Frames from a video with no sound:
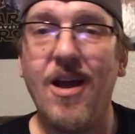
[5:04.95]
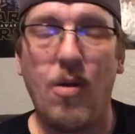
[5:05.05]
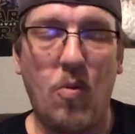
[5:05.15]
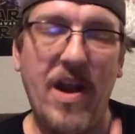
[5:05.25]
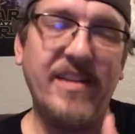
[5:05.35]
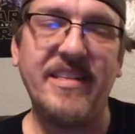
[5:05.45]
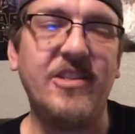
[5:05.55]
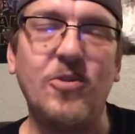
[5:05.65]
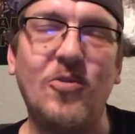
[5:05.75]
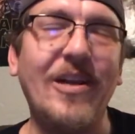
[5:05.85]
went
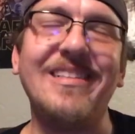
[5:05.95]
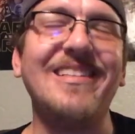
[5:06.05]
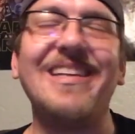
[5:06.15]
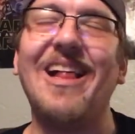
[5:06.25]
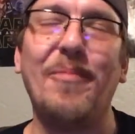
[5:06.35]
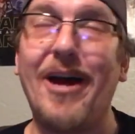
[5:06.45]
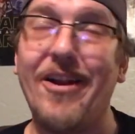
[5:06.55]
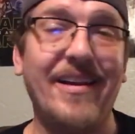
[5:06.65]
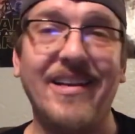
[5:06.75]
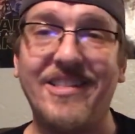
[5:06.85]
into great detail about
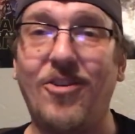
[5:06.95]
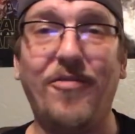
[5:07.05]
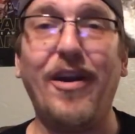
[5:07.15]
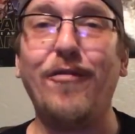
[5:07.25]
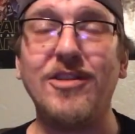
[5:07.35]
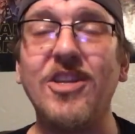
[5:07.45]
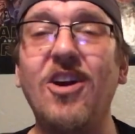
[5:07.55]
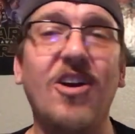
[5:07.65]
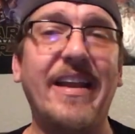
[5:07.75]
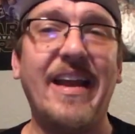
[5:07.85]
it is her favorite
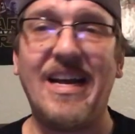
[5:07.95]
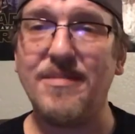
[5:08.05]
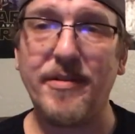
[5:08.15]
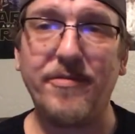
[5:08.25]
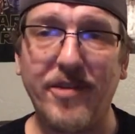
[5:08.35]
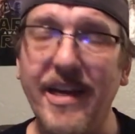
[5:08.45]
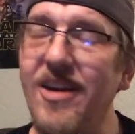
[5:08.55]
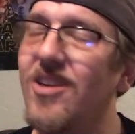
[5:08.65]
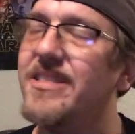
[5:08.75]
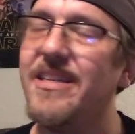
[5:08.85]
song and has been for
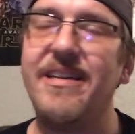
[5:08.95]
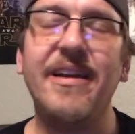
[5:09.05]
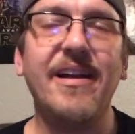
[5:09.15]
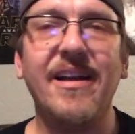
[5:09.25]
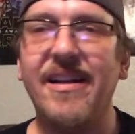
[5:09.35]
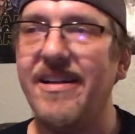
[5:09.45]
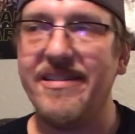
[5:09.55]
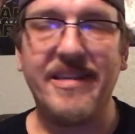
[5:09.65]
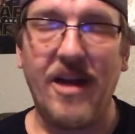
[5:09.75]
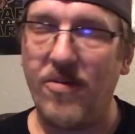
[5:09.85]
years and
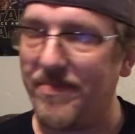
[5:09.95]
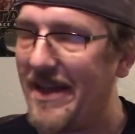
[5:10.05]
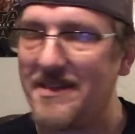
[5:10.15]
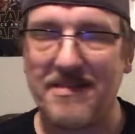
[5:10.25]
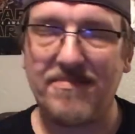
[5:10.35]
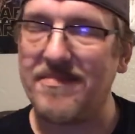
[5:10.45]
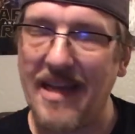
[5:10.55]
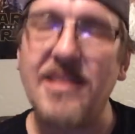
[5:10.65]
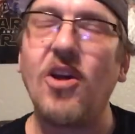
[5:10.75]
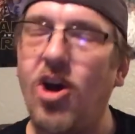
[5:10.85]
you know that's
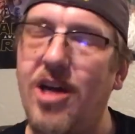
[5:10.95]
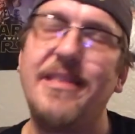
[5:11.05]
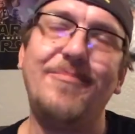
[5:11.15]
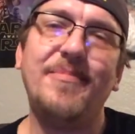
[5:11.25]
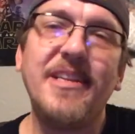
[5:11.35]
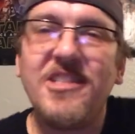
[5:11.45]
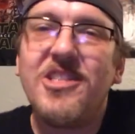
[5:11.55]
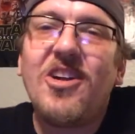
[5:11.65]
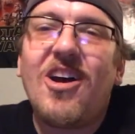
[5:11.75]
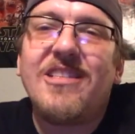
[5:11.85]
that's awesome that's just
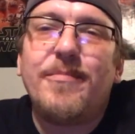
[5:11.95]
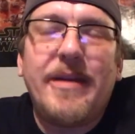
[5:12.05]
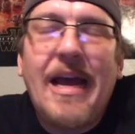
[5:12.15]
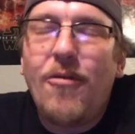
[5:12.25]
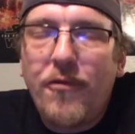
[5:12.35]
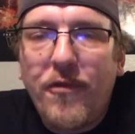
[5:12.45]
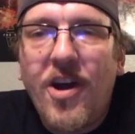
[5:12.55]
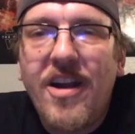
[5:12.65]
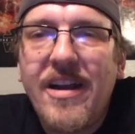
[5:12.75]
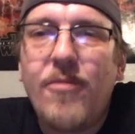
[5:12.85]
awesome and how
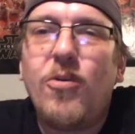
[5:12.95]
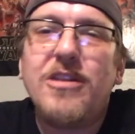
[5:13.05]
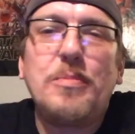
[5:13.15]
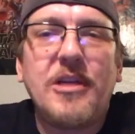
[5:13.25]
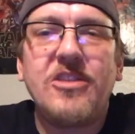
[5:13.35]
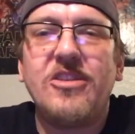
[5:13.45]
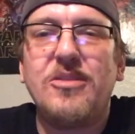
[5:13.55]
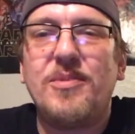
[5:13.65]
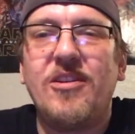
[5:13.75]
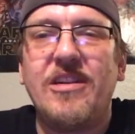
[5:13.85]
fun and what a special
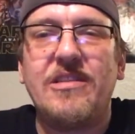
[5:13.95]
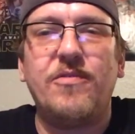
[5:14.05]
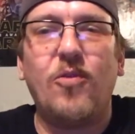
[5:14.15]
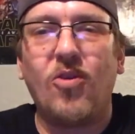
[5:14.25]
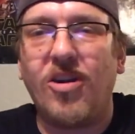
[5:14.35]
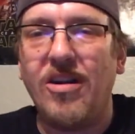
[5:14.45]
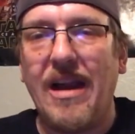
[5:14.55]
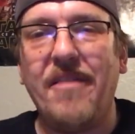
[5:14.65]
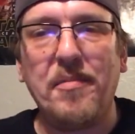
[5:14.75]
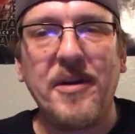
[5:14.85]
experience for
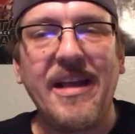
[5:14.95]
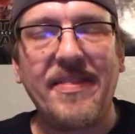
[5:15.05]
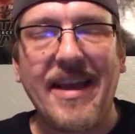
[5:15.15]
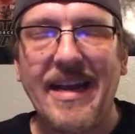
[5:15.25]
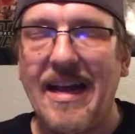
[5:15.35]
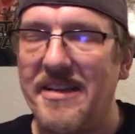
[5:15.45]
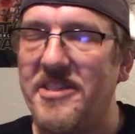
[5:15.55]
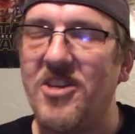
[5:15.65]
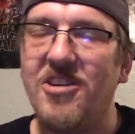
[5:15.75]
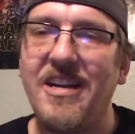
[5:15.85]
everybody at that
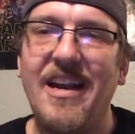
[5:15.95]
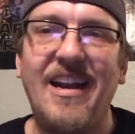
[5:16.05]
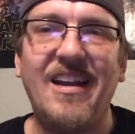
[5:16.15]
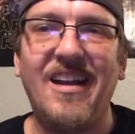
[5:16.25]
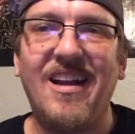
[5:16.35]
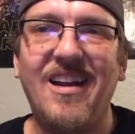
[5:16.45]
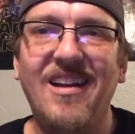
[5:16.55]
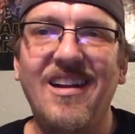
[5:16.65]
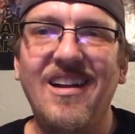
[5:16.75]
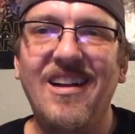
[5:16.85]
concert and uh
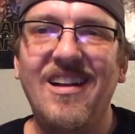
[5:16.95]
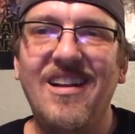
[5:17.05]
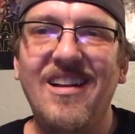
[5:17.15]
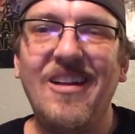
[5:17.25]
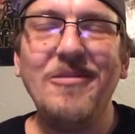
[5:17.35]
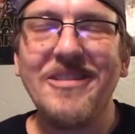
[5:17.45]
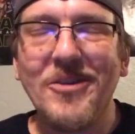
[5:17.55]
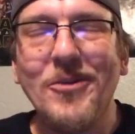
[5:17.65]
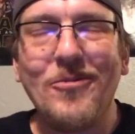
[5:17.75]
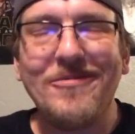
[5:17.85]
that was
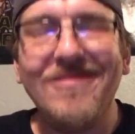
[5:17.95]
cool